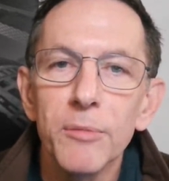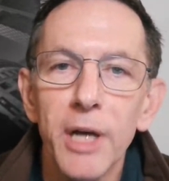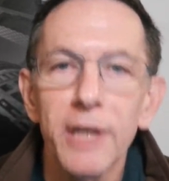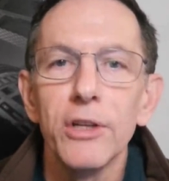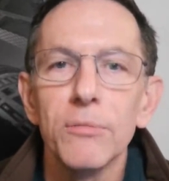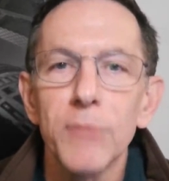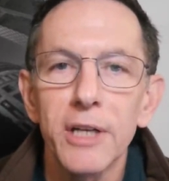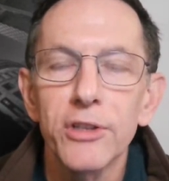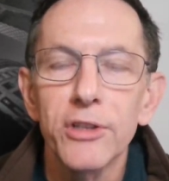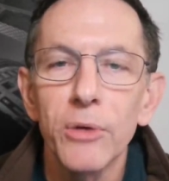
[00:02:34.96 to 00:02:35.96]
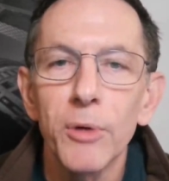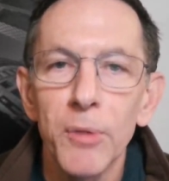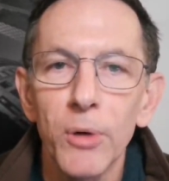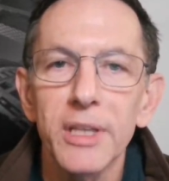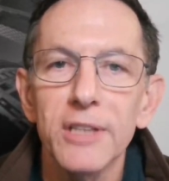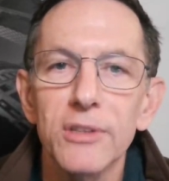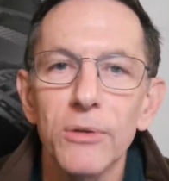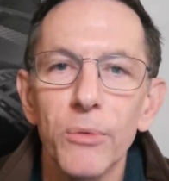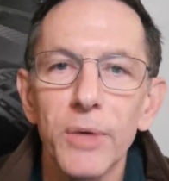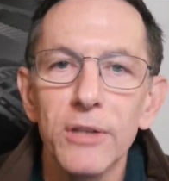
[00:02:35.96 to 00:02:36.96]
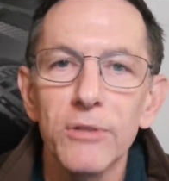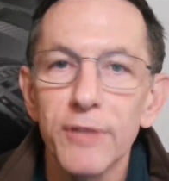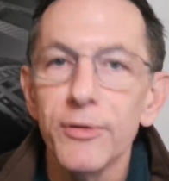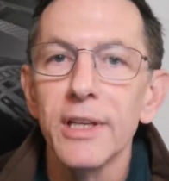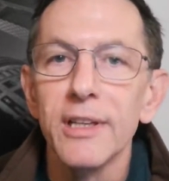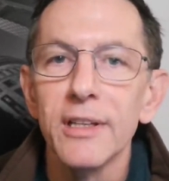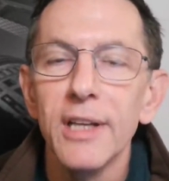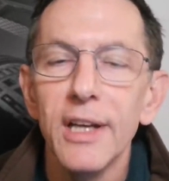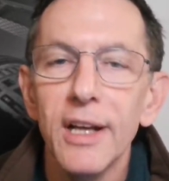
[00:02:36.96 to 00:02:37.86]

monitor you remotely. And so what we do differently than